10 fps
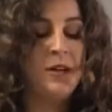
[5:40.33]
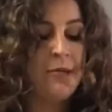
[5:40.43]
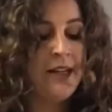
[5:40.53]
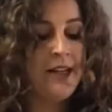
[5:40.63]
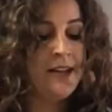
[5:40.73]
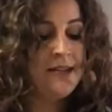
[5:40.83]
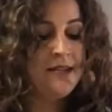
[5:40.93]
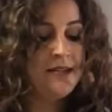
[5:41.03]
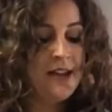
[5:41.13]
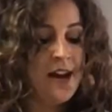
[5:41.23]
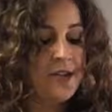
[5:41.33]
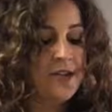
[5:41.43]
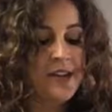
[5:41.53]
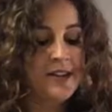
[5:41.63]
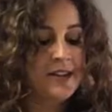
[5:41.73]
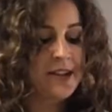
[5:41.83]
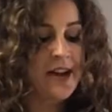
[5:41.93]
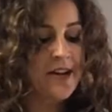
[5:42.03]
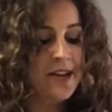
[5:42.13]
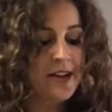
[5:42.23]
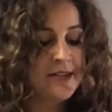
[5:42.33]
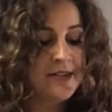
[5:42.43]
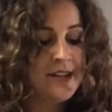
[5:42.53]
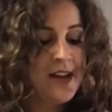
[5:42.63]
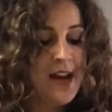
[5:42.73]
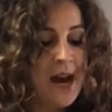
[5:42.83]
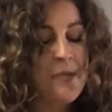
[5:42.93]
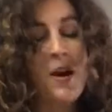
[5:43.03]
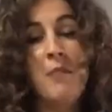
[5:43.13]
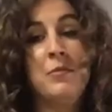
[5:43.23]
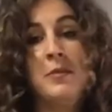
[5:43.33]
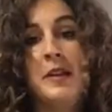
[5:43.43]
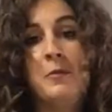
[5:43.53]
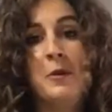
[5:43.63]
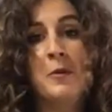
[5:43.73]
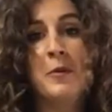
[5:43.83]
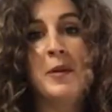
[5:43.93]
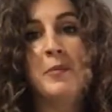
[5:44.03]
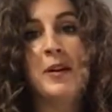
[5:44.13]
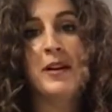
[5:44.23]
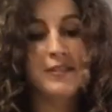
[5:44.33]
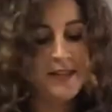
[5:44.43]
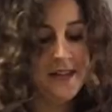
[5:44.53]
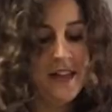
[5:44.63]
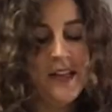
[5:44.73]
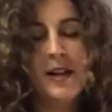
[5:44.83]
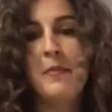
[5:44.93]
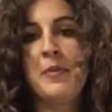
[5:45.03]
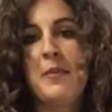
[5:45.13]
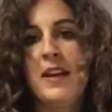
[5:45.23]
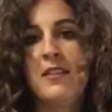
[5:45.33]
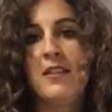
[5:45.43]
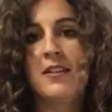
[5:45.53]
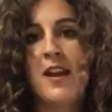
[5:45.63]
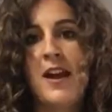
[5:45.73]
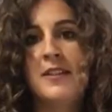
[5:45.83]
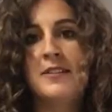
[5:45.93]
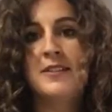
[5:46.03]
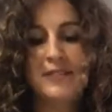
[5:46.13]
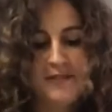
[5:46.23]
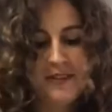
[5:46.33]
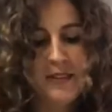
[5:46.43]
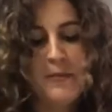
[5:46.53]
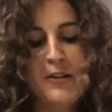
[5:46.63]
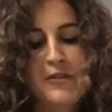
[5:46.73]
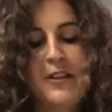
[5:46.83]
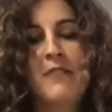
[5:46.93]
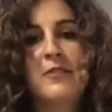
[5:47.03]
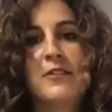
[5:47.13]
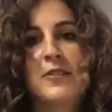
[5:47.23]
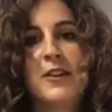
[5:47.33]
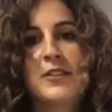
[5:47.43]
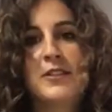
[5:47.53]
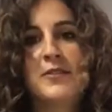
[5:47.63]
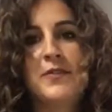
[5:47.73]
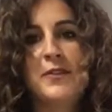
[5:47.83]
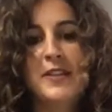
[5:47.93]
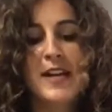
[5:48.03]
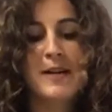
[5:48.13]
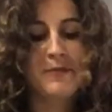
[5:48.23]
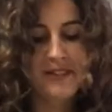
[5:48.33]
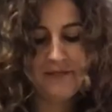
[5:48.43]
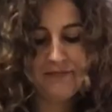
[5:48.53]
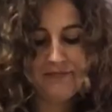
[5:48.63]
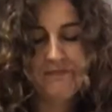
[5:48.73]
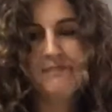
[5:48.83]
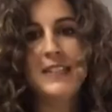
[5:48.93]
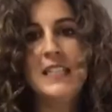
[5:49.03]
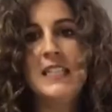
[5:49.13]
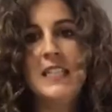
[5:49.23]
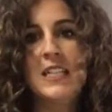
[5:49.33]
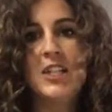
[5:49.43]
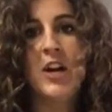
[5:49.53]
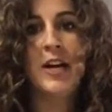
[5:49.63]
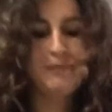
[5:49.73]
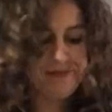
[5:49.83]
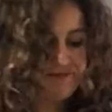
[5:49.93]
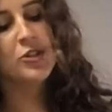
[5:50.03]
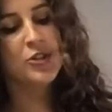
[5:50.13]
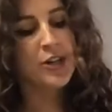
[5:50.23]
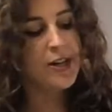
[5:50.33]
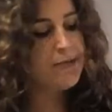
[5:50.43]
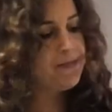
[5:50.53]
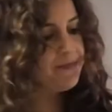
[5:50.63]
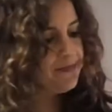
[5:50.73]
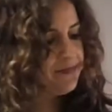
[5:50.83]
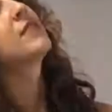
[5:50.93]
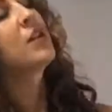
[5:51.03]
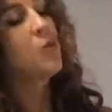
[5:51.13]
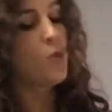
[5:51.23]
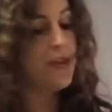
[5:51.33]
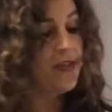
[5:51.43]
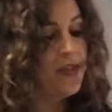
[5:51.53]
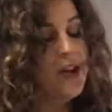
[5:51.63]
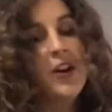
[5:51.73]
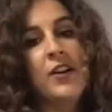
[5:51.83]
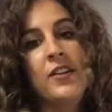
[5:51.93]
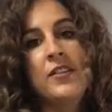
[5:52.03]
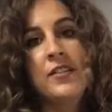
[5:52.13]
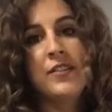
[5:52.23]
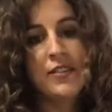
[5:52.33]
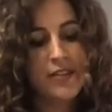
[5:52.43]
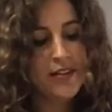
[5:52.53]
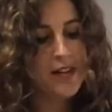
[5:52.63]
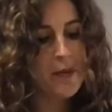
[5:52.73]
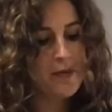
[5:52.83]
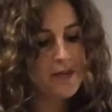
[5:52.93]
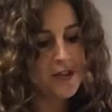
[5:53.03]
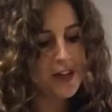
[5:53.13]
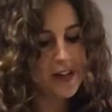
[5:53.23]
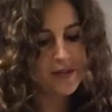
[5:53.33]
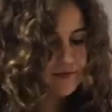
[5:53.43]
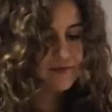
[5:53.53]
will be other things on the counter. I probably won't remember to clean it up and make it look nice, especially not for the first few times. Sorry. Sugar, 1/3 cup of sugar.